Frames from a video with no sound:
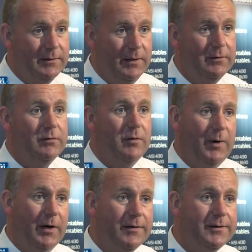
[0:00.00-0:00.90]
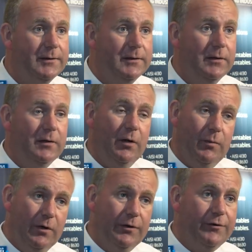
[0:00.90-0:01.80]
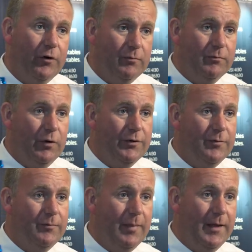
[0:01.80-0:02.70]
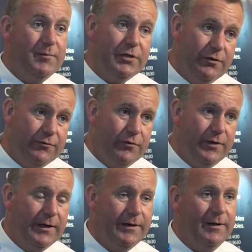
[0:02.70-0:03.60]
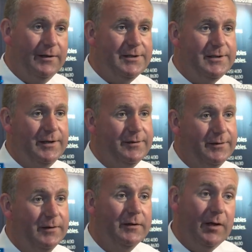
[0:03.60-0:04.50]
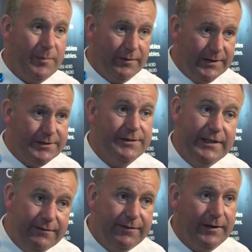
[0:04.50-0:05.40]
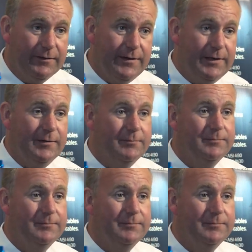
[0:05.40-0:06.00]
into the part and weld it top and bottom and machine through the Inconel insert. It provides defect-free.